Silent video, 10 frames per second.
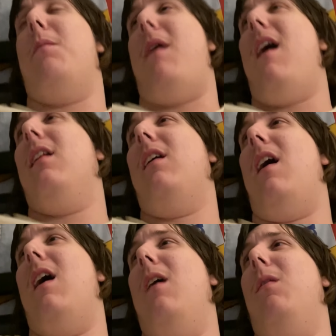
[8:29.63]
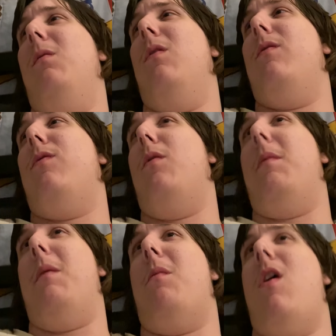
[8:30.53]
a bad guy for
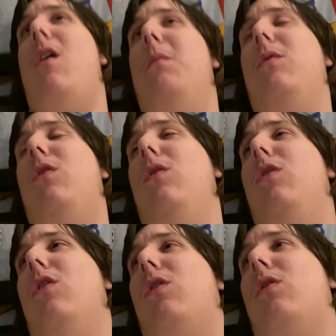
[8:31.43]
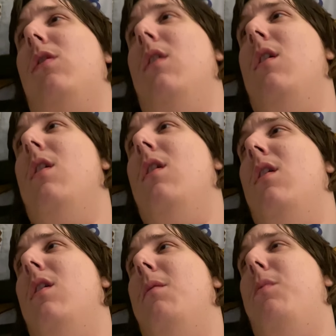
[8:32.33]
my mom to just
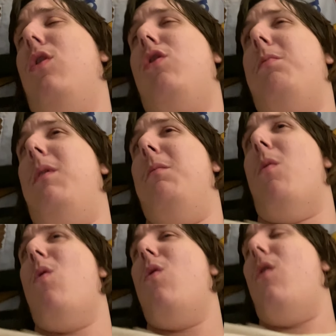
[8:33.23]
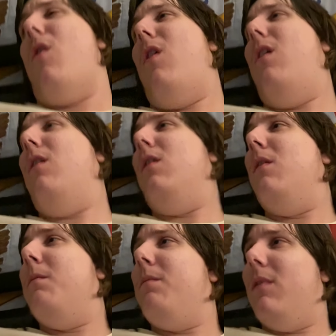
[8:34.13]
push me more,
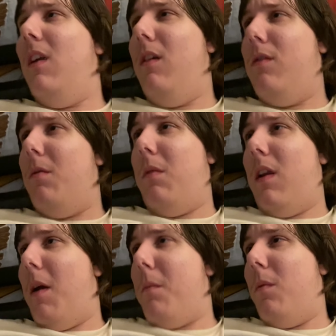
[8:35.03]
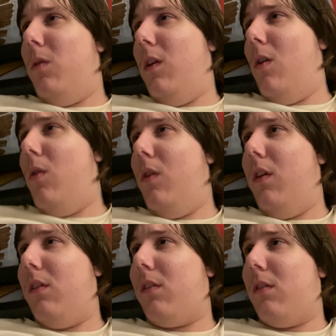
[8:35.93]
even when I'm the
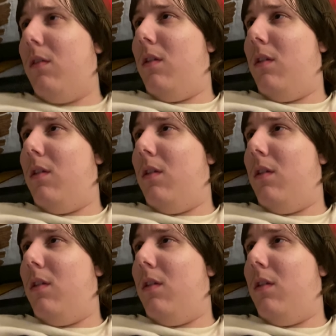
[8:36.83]
oldest.